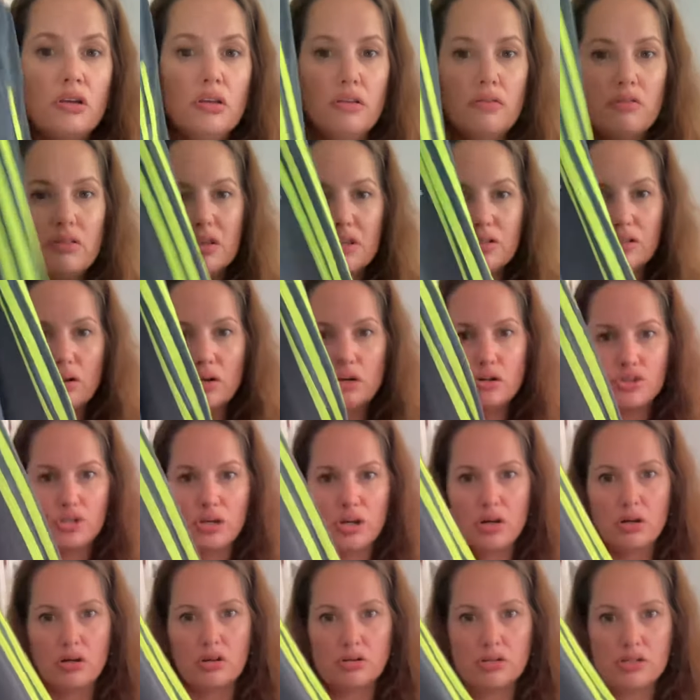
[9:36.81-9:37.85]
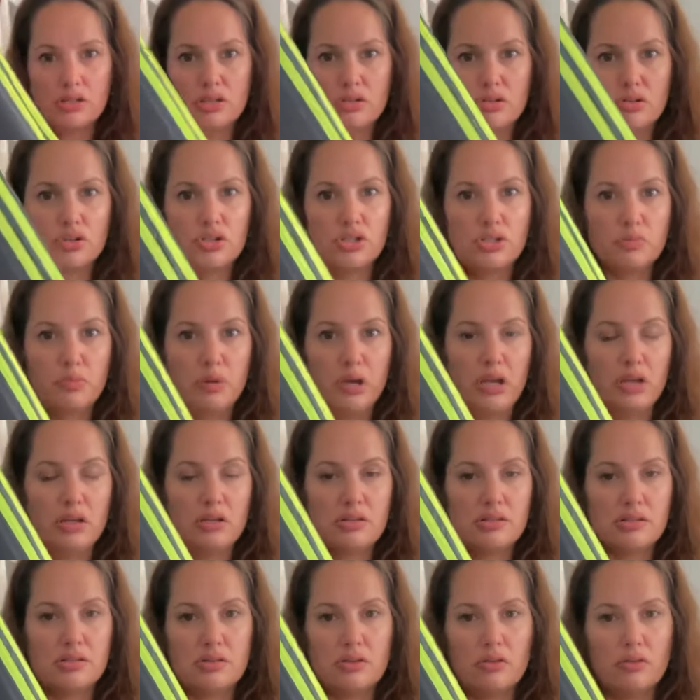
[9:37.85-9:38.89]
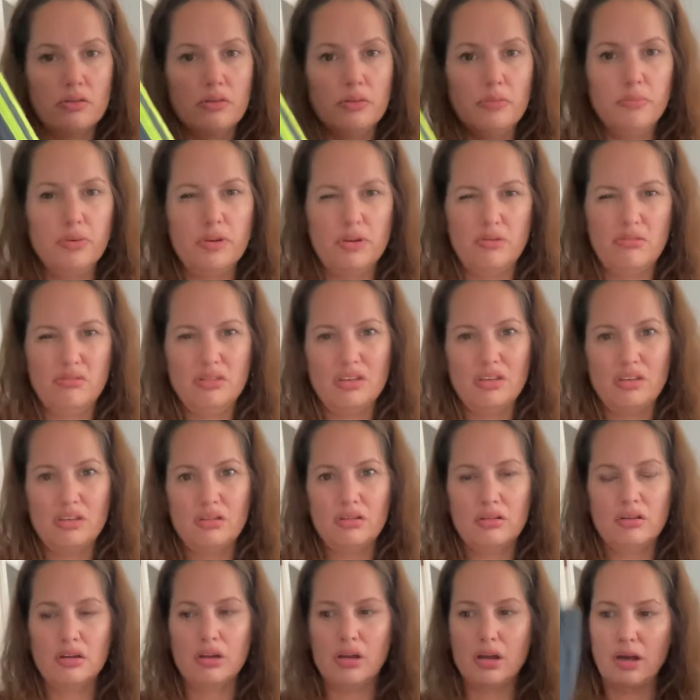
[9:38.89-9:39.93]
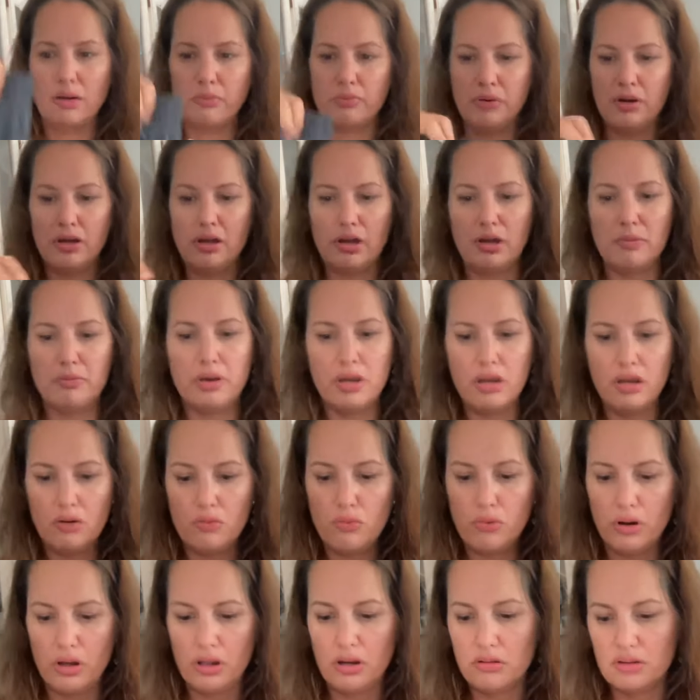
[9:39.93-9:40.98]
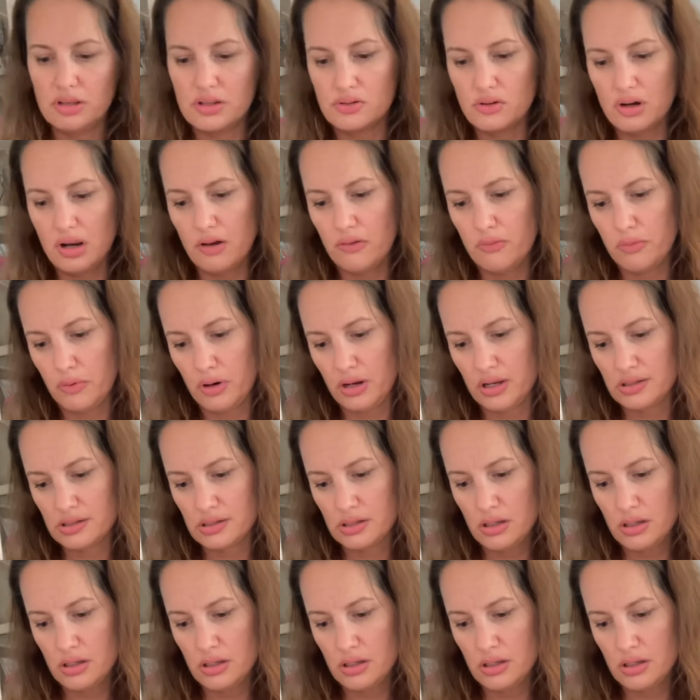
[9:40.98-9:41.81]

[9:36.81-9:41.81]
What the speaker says: These aren't joggers, these are just pants. So they'll be, I paid what? These were half price.